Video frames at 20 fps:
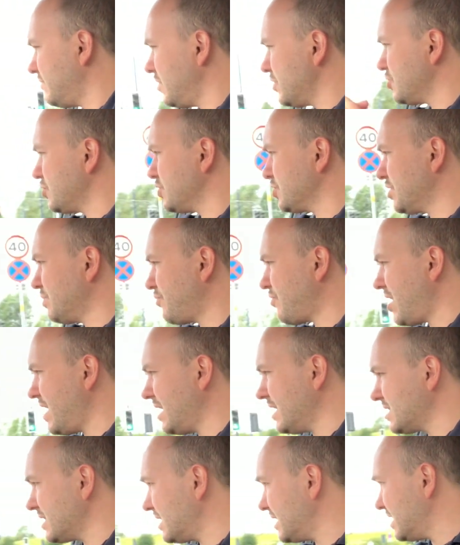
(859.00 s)
touched the
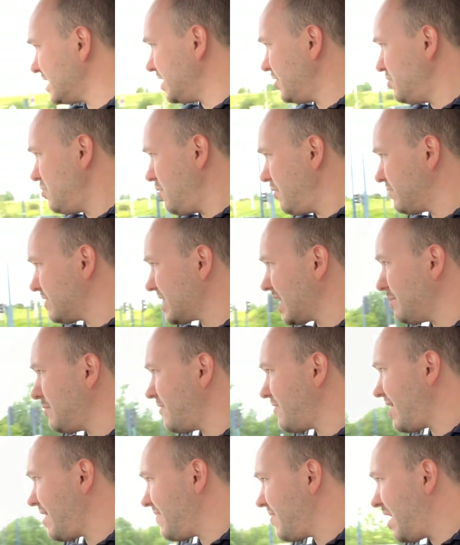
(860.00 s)
brakes, and it's enough to get me
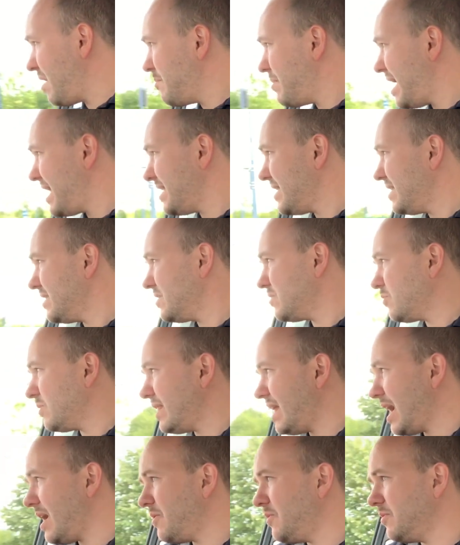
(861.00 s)
around that bend
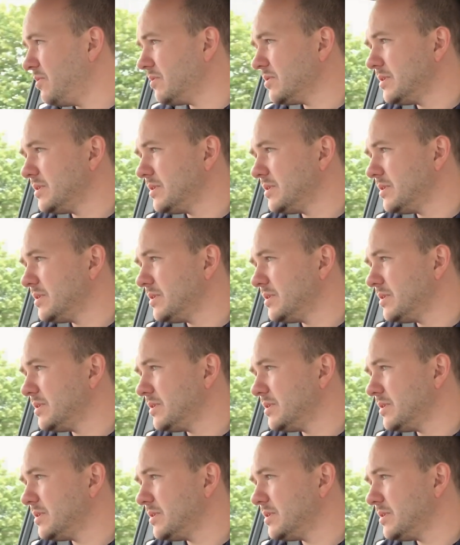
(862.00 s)
without